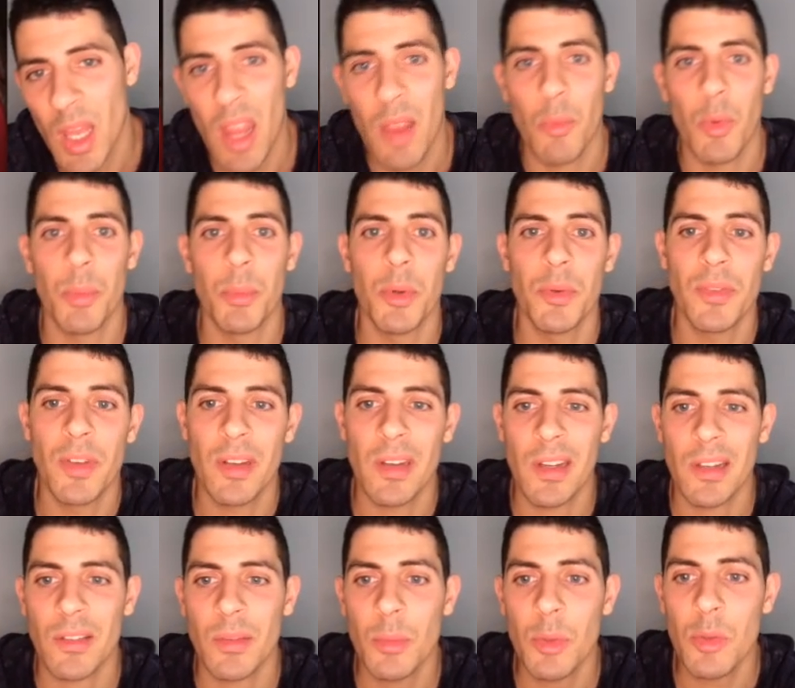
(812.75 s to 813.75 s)
We moved it
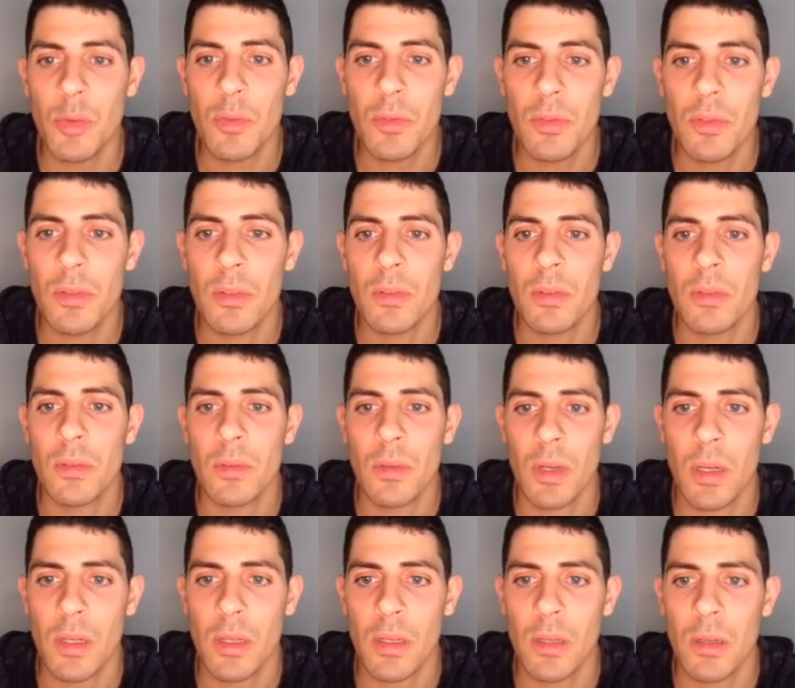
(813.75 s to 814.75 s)
next move.
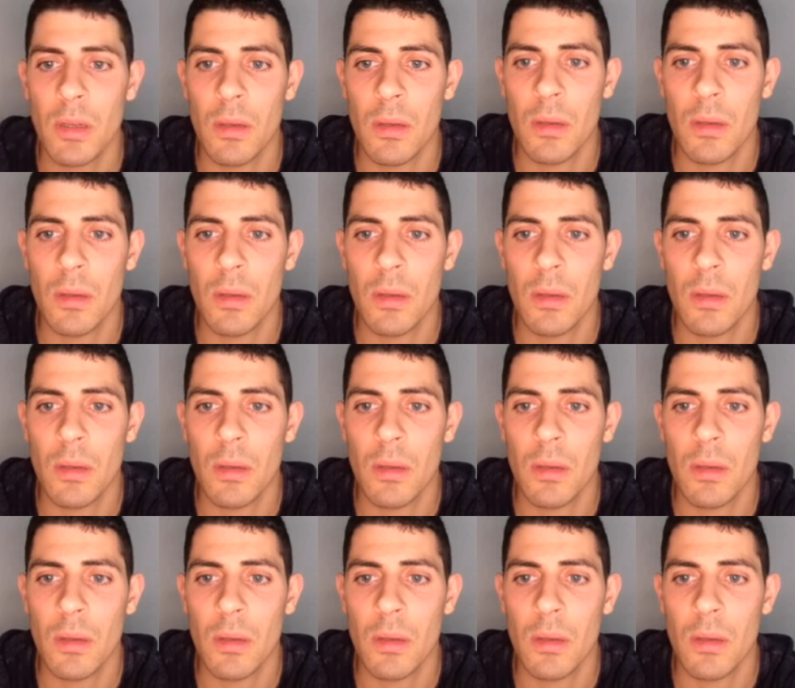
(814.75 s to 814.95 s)
Okay.